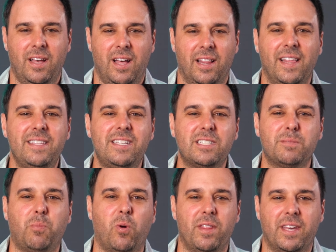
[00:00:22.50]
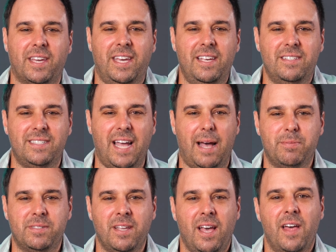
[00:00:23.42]
Let's explore the key
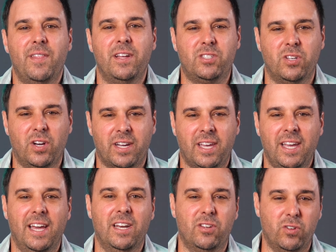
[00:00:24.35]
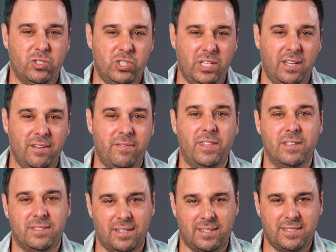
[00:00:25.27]
steps they took in to achieve this
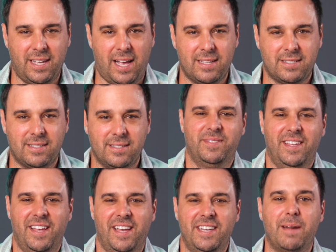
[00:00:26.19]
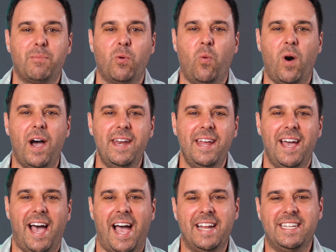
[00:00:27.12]
success. Number one,
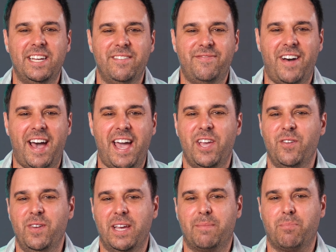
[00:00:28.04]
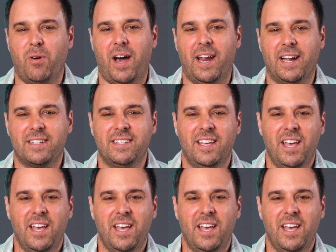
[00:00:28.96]
identify a unique product.